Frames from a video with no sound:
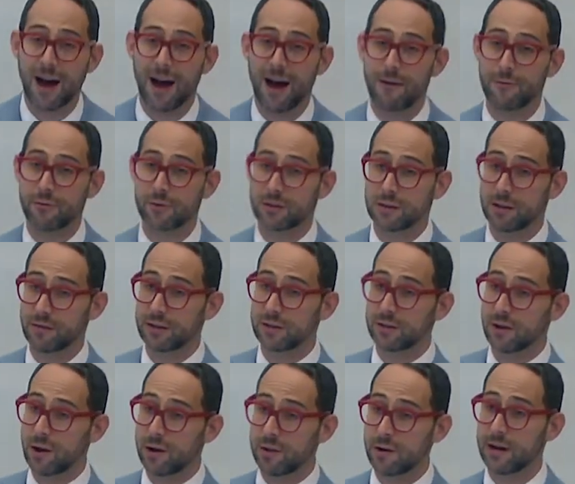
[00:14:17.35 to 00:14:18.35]
uh, for the living
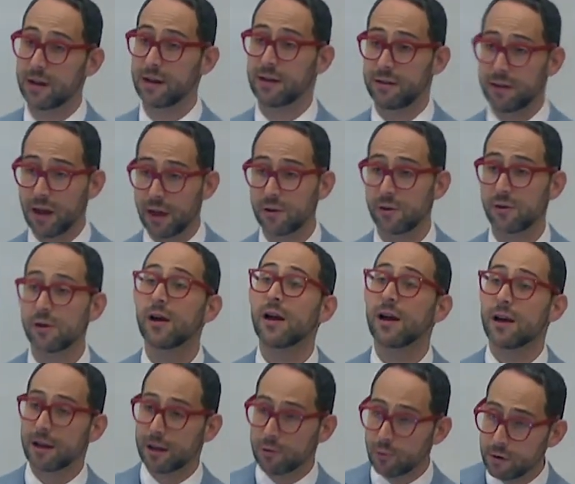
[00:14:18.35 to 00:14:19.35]
donor and another
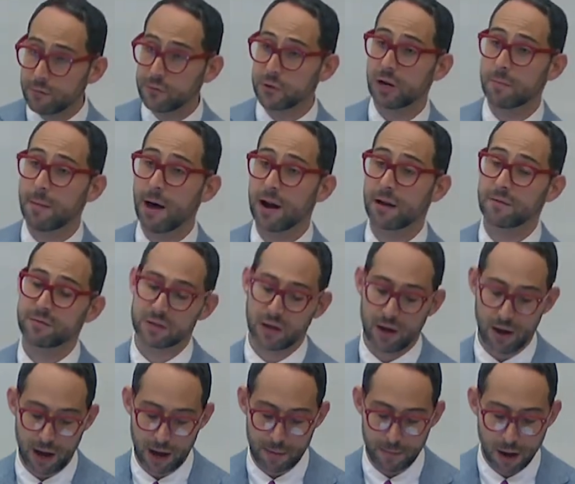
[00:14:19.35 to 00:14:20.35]
equivalent amount of
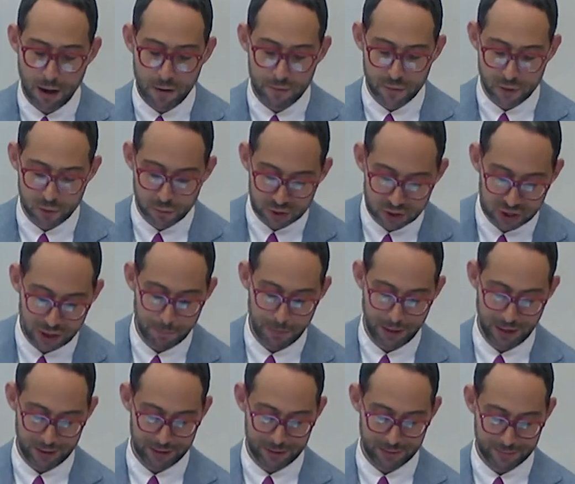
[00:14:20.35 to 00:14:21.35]
time for the
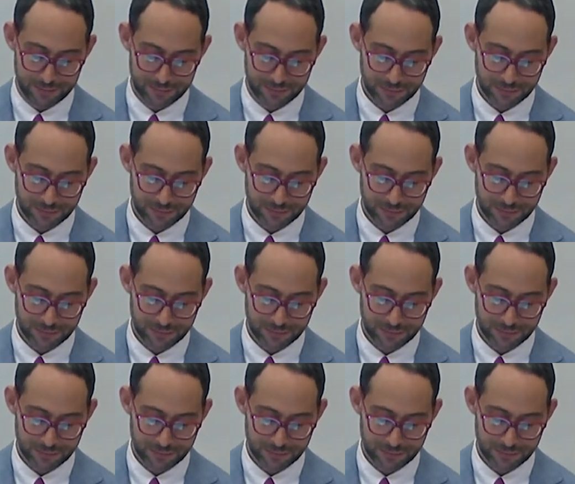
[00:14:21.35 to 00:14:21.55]
recipient.